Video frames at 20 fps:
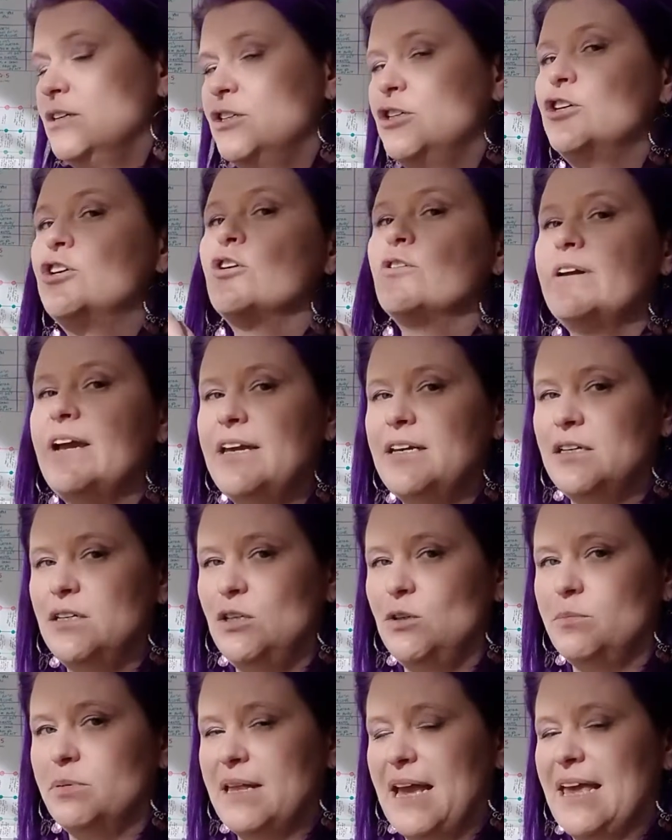to create a
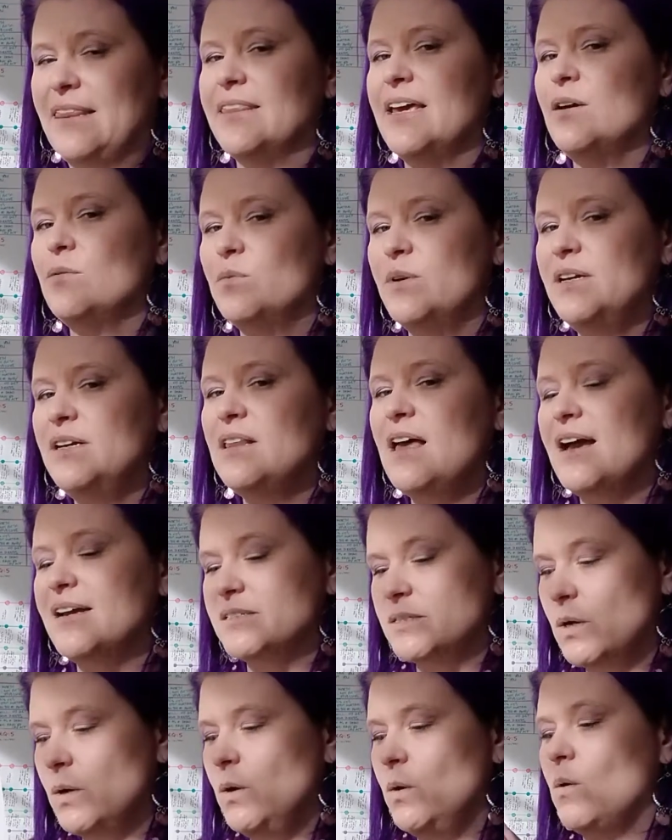new plan. They
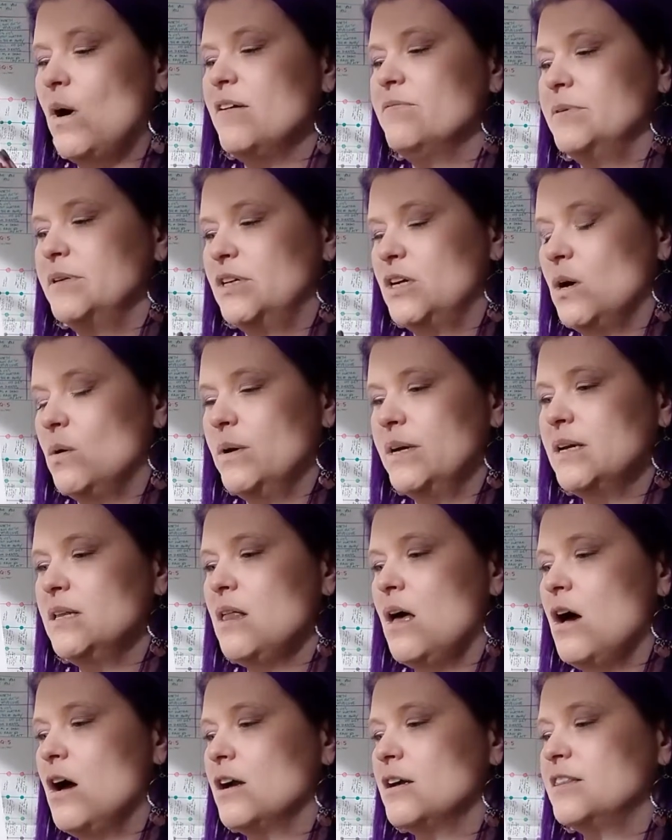realize, oh, I've been going
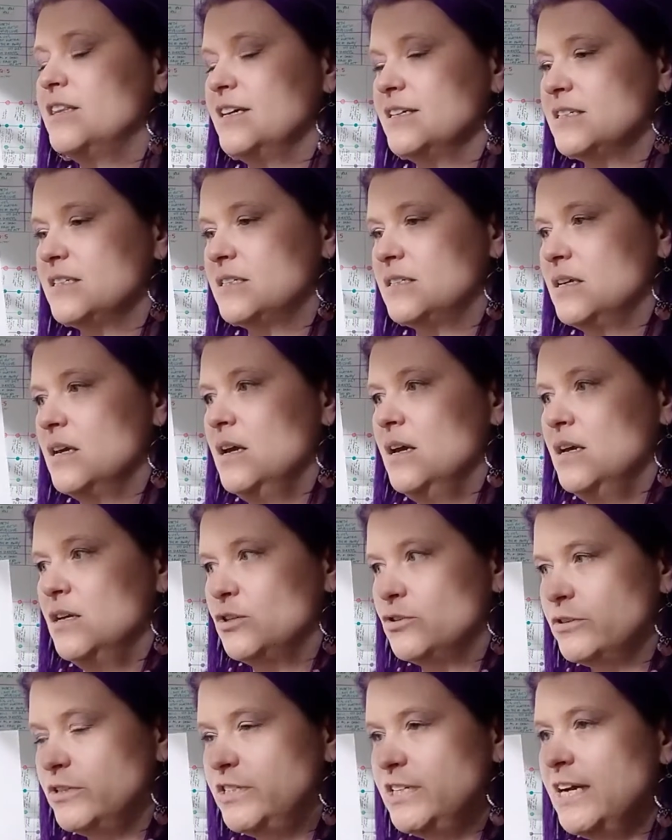along this
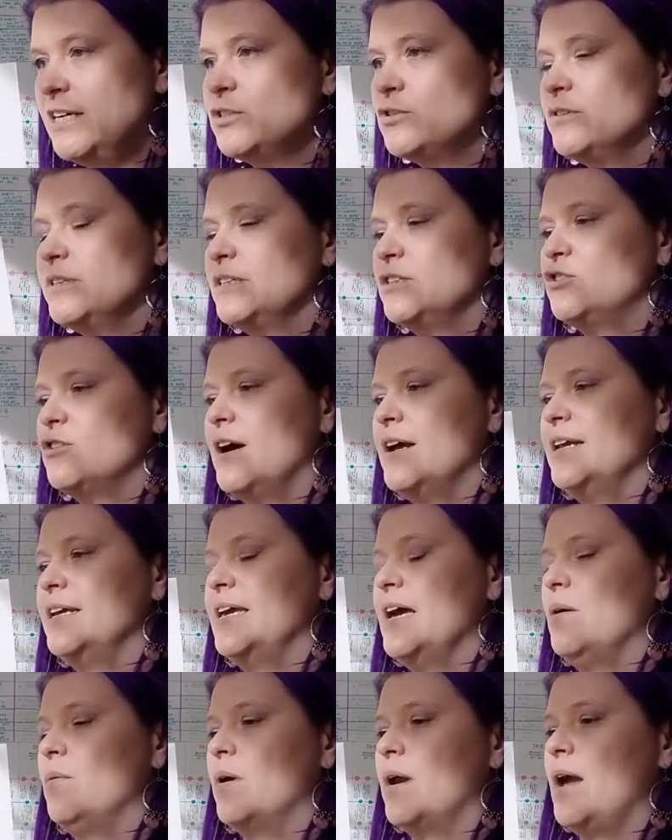trajectory to try to
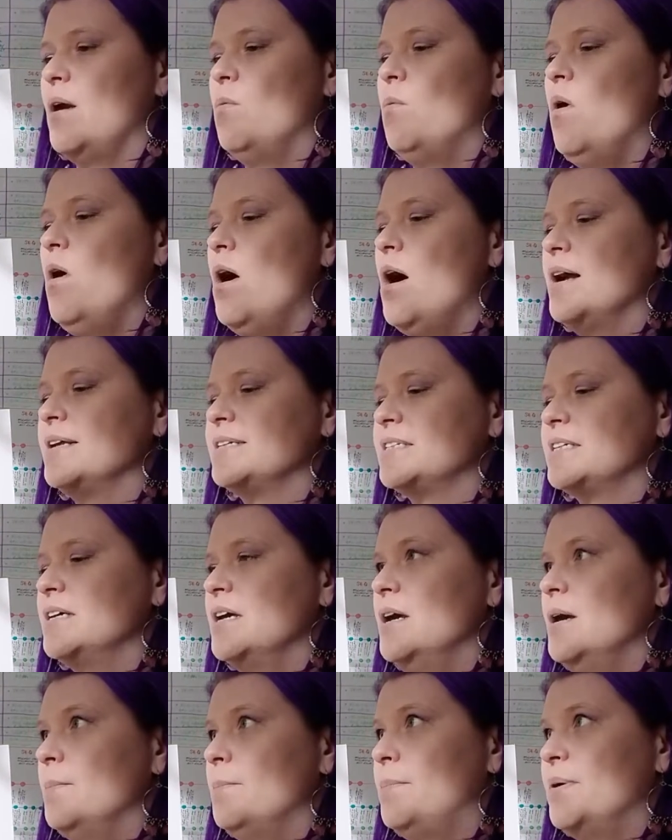get what I want,
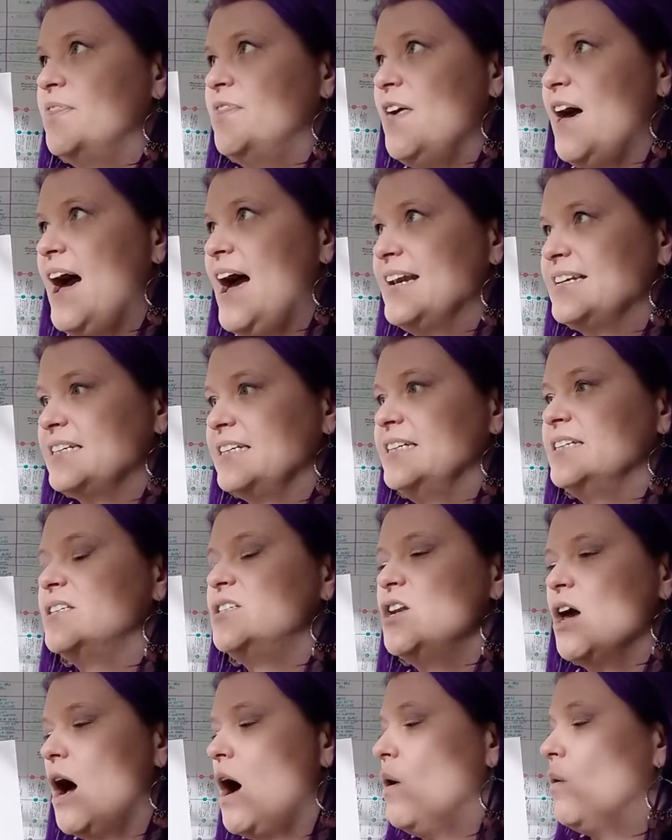but that is
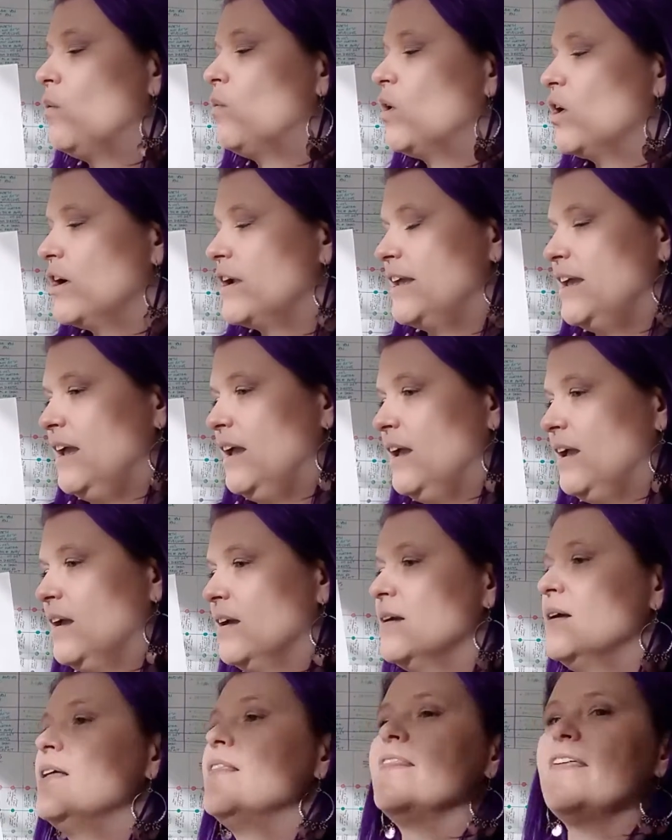not
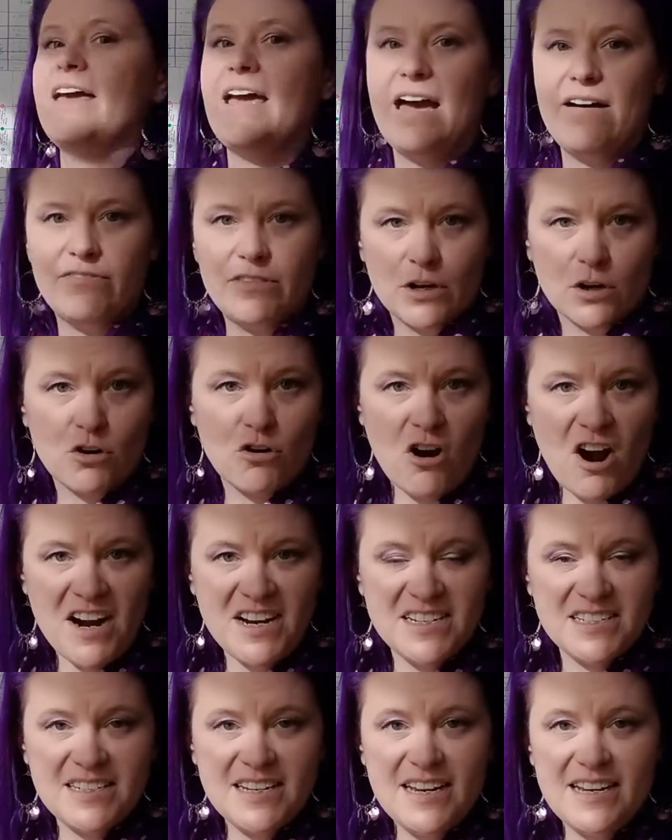working. They have their
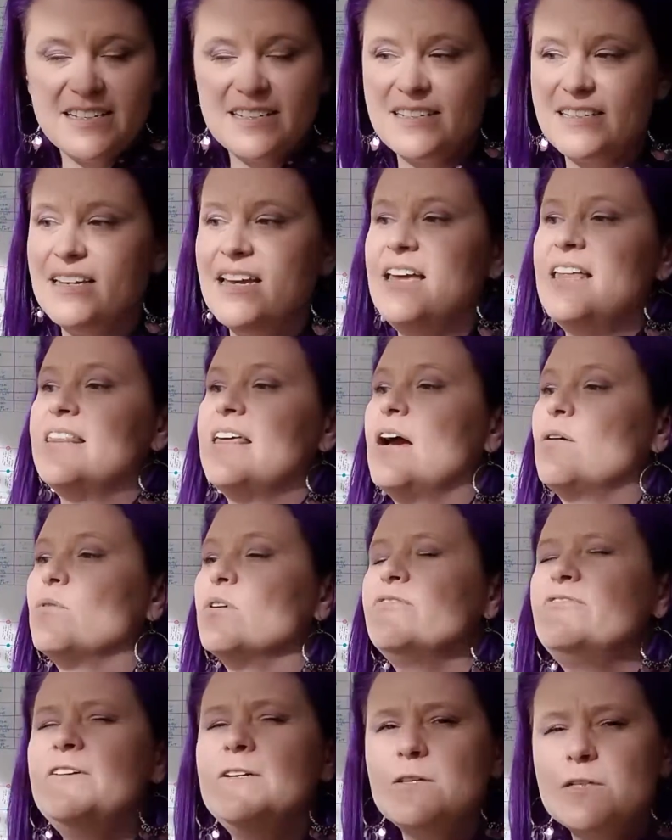crisis that
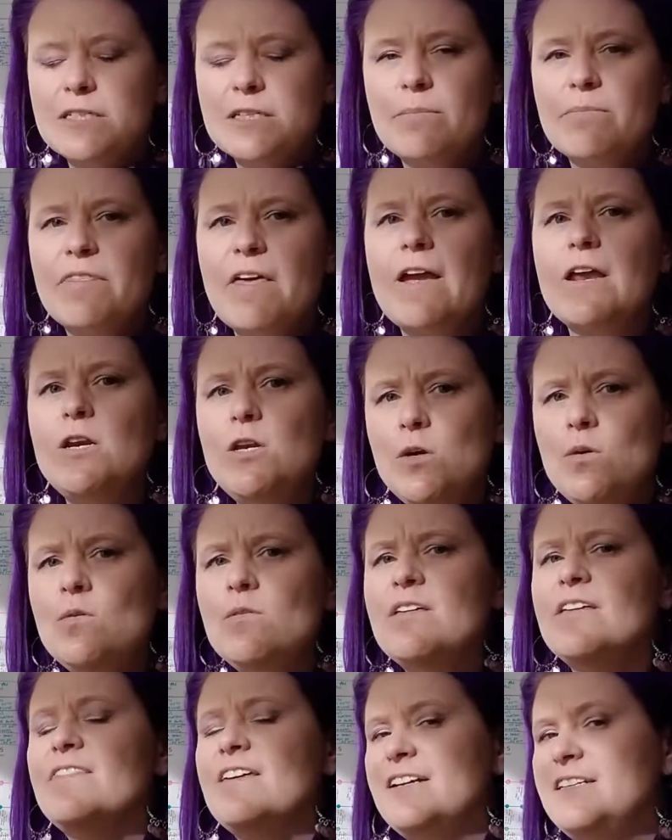reveals something new
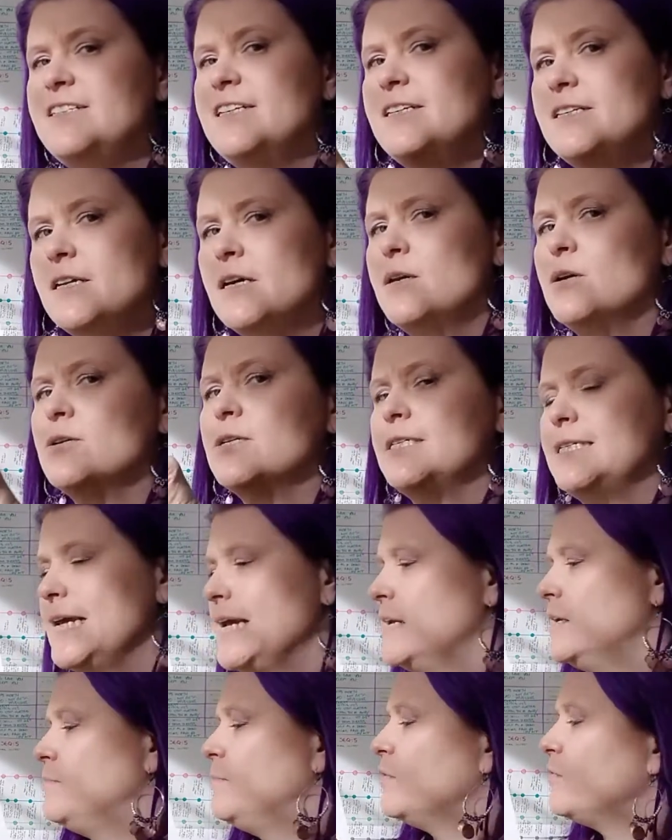that they didn't
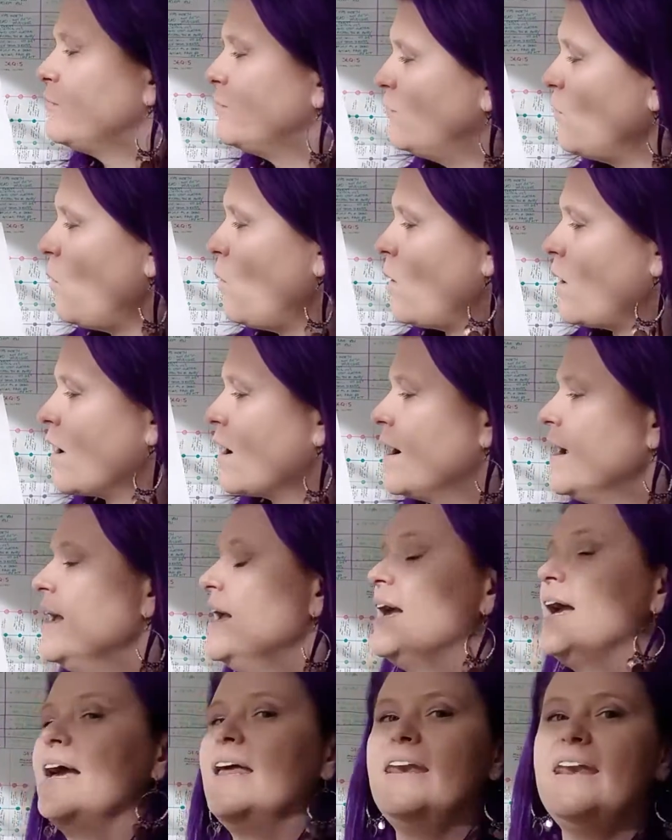understand before,
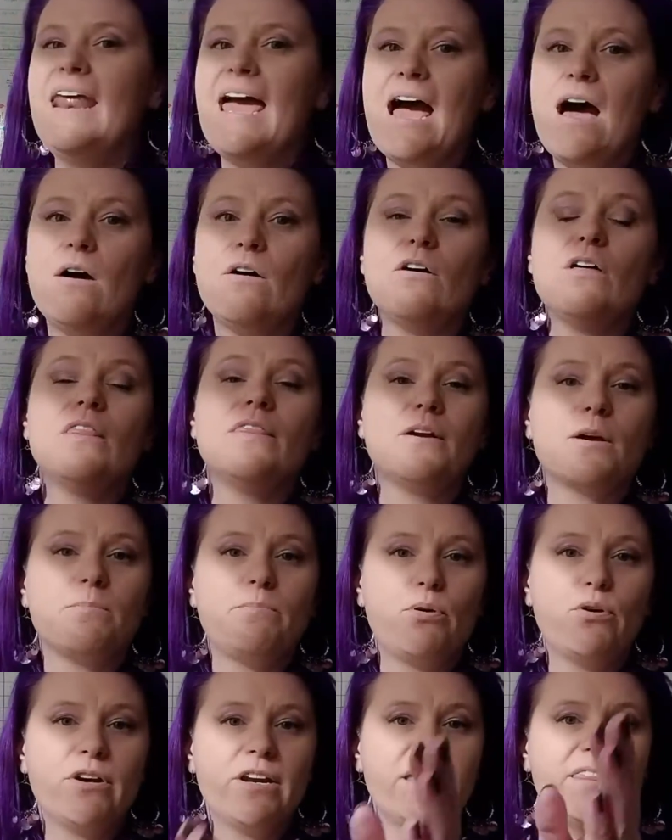and now they're
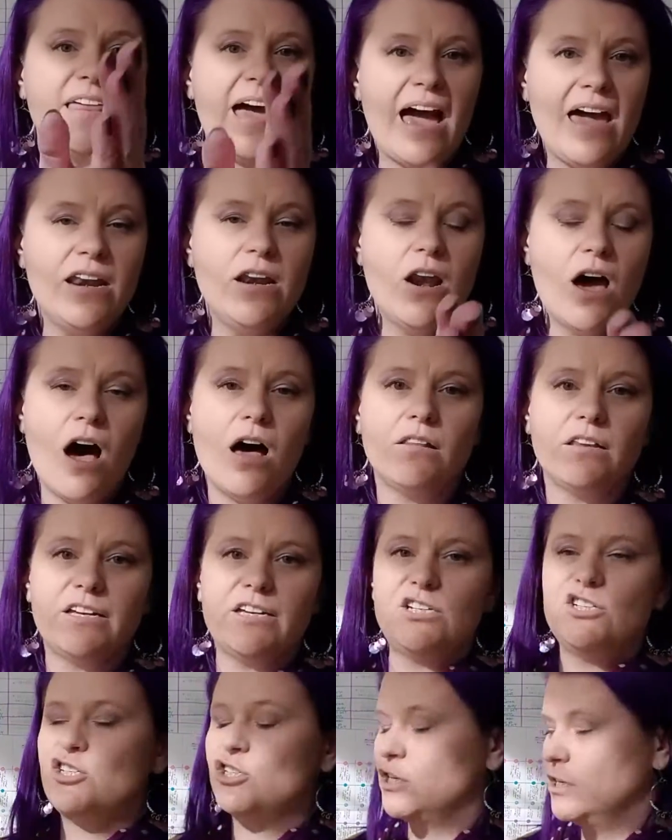putting that
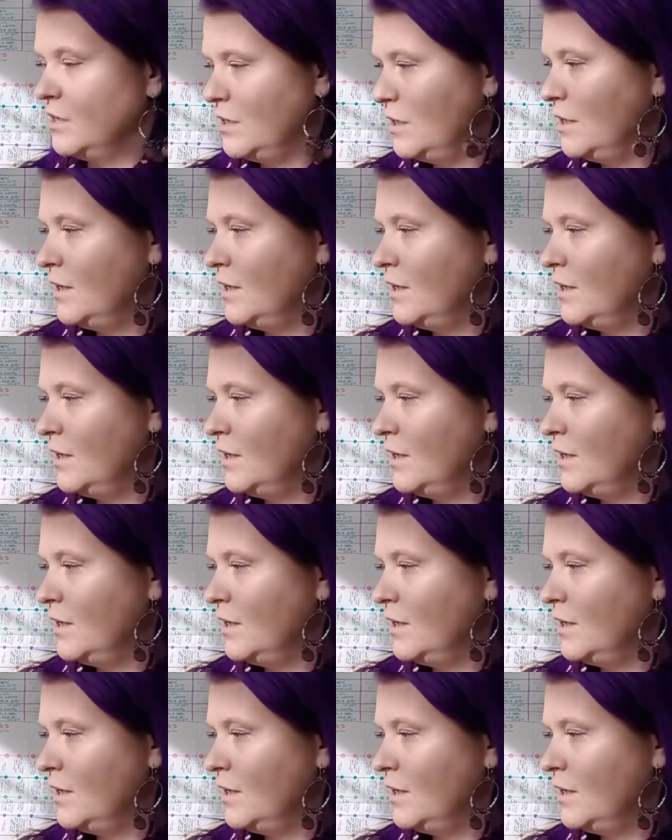knowledge